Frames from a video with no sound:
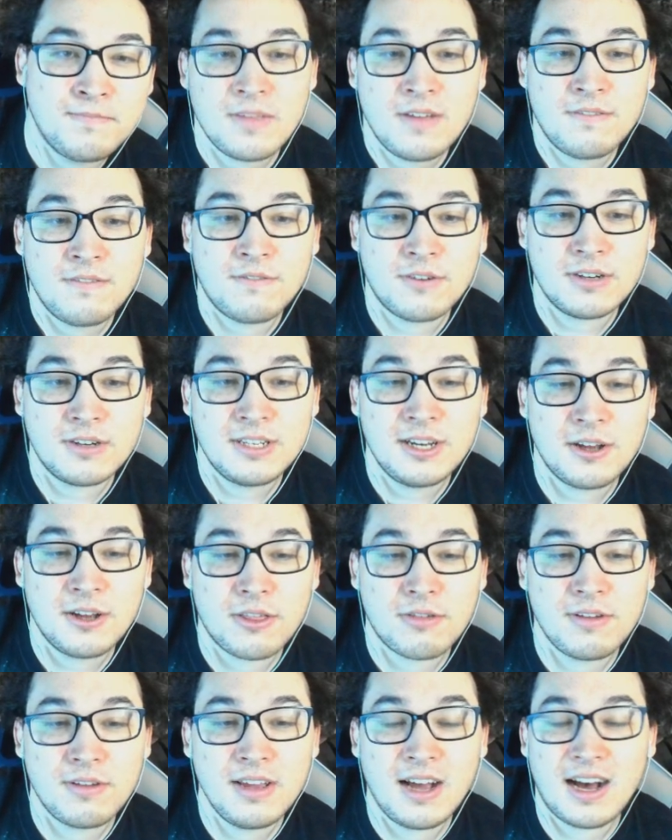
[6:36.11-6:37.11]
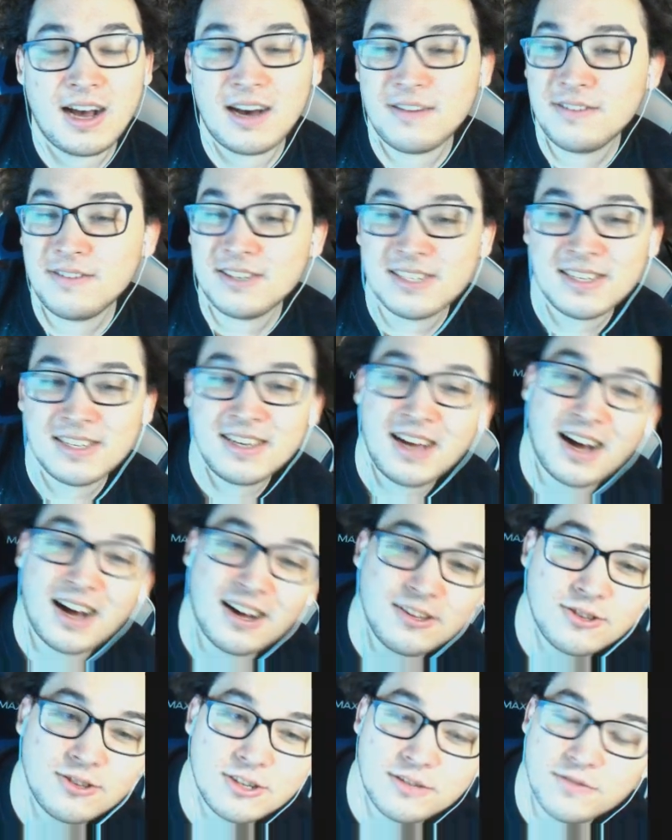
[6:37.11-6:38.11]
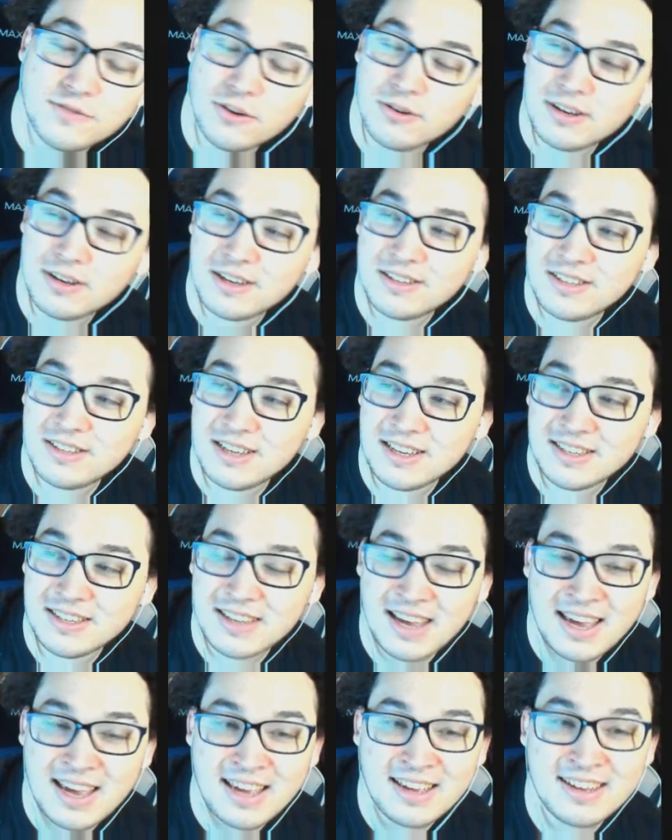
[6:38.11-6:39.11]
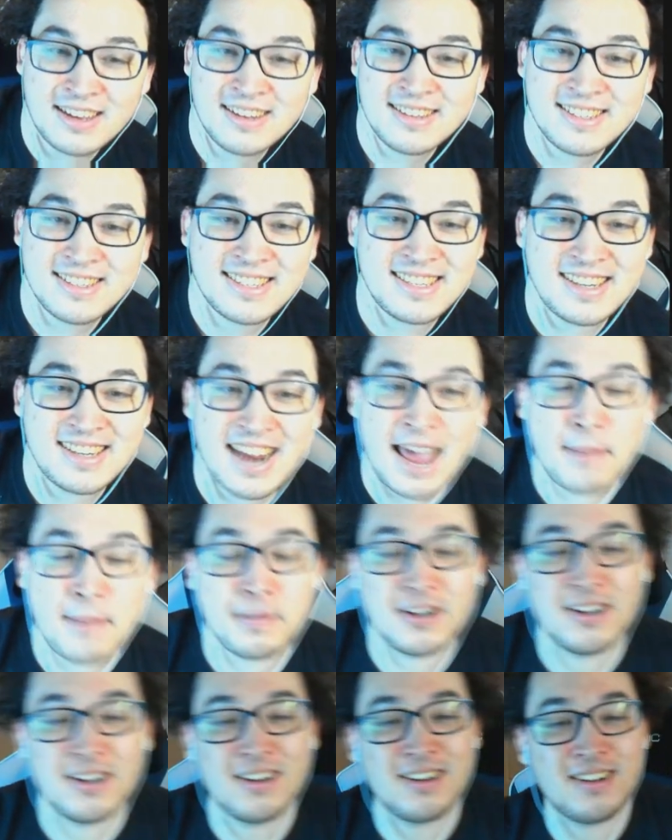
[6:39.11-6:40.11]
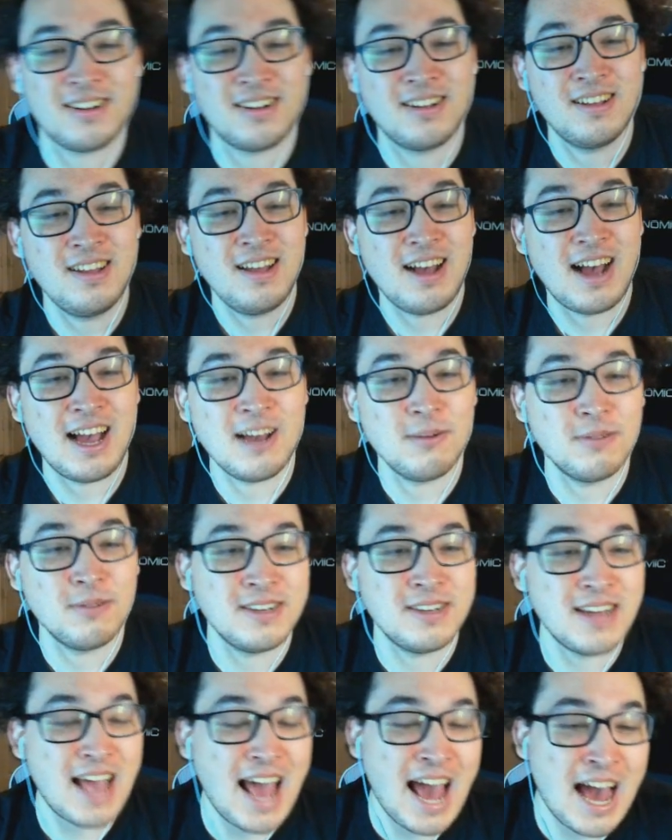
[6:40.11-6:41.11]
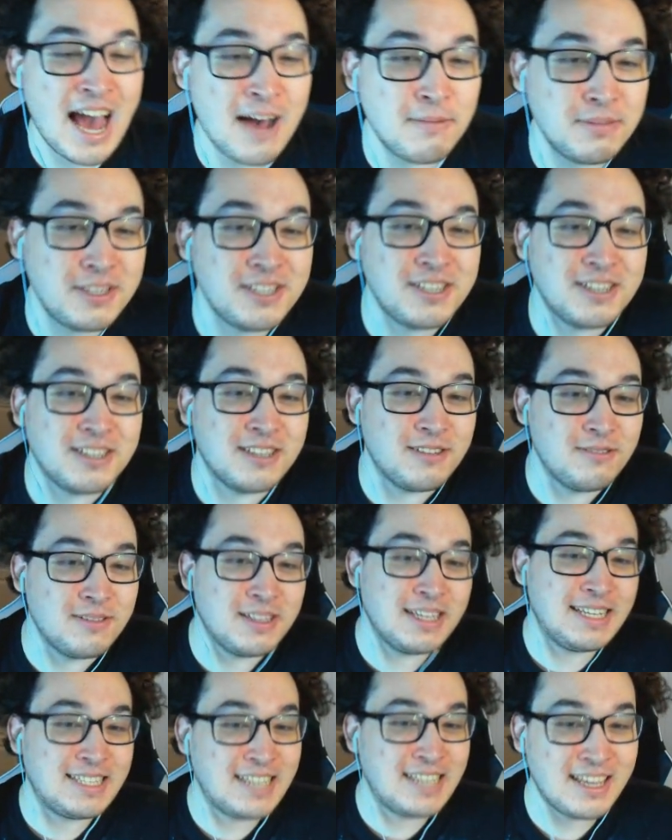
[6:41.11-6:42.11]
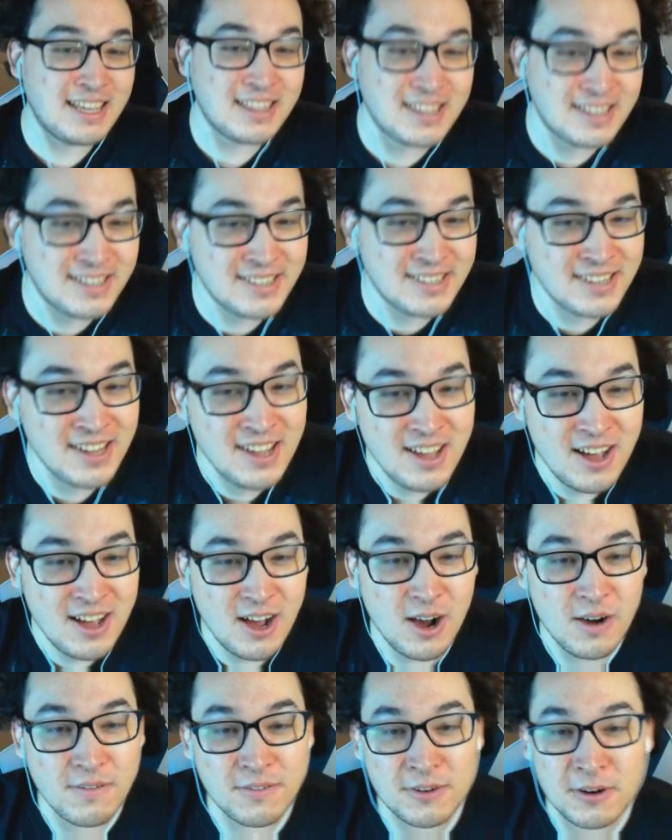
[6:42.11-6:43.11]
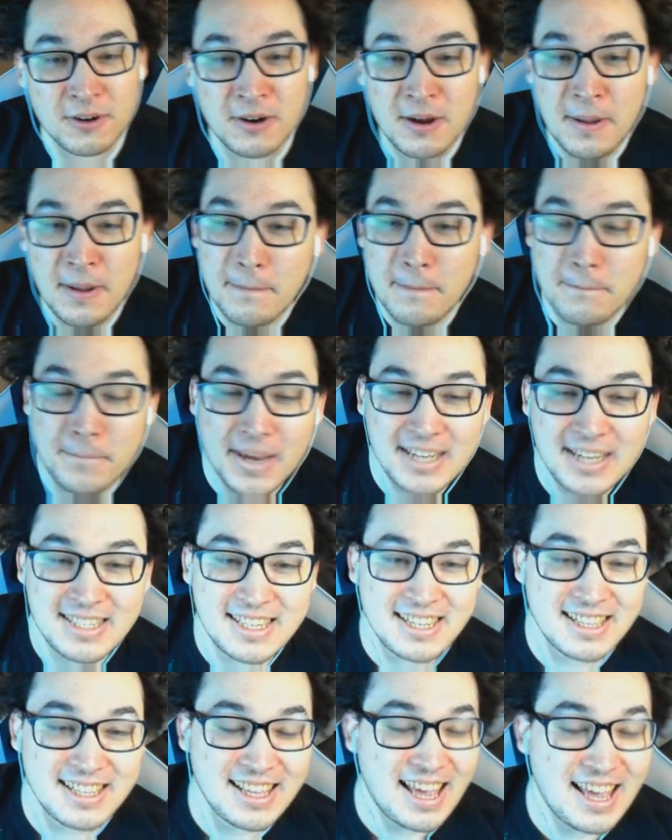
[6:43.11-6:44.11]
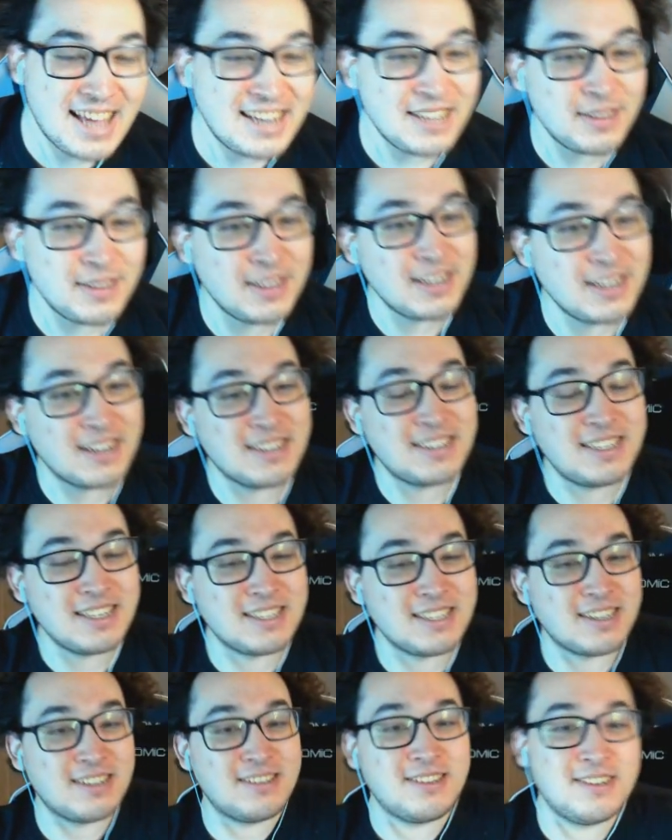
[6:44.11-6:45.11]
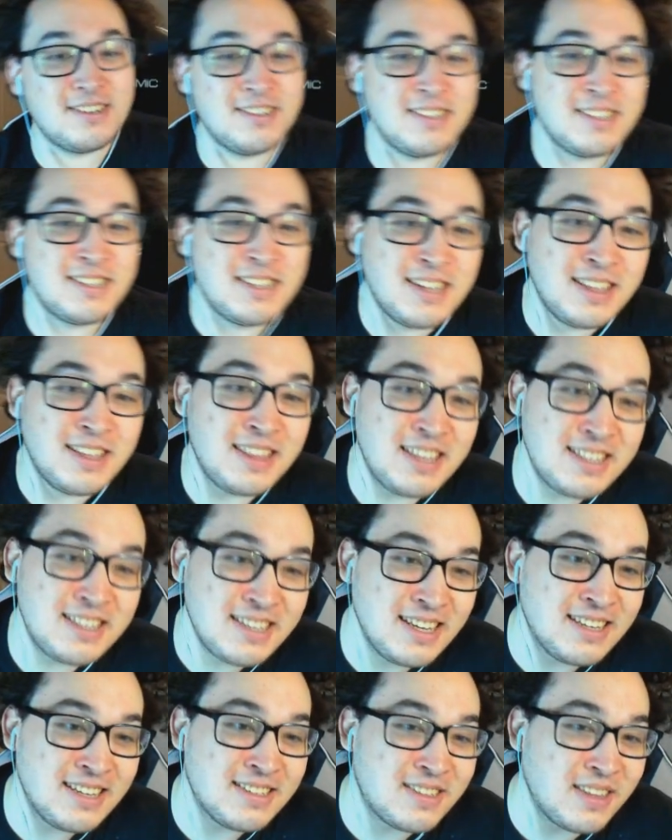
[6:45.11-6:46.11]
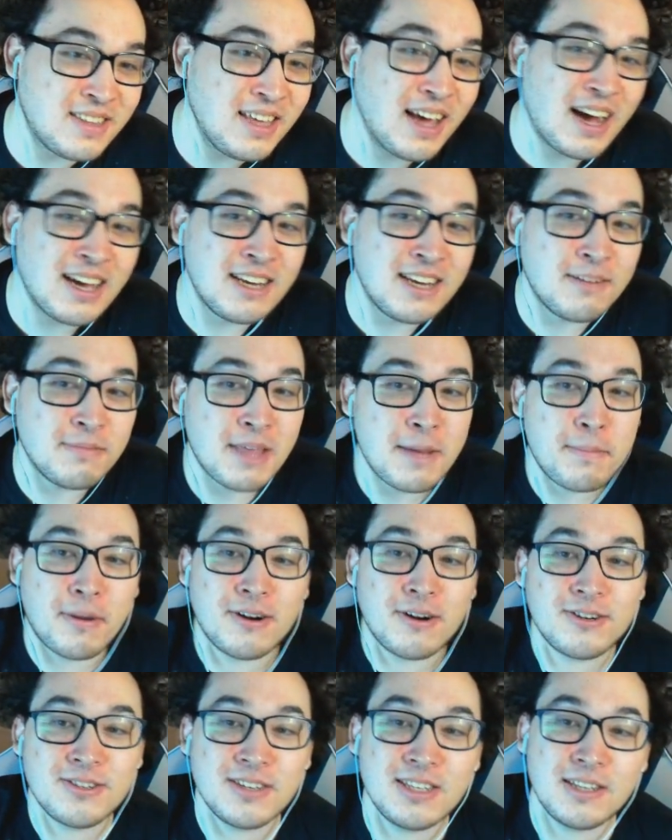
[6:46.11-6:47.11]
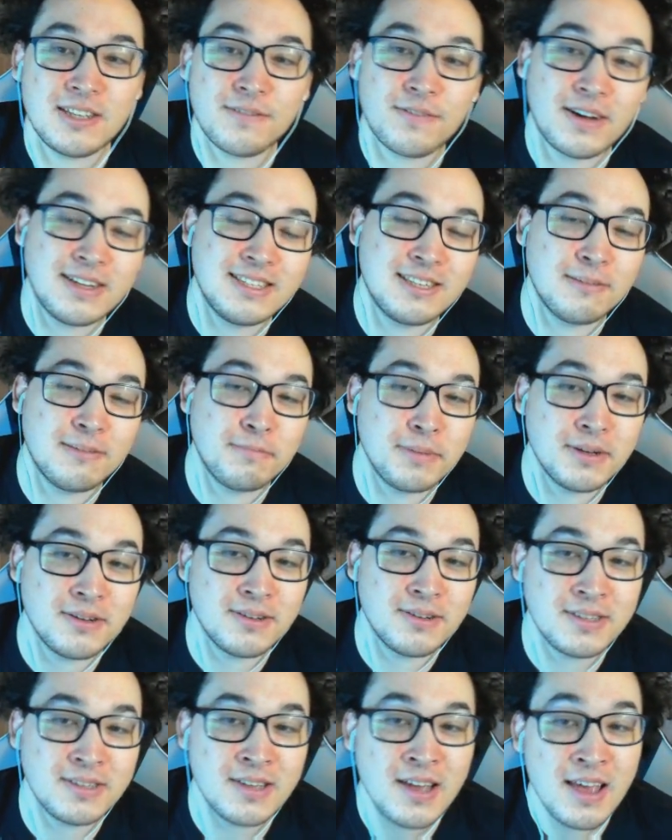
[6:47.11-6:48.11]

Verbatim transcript: For tier 3, obviously, Hunter's Focus is a snap call. I would absolutely take this over basically anything on 6 Hunters. This is the item that partially defines the build.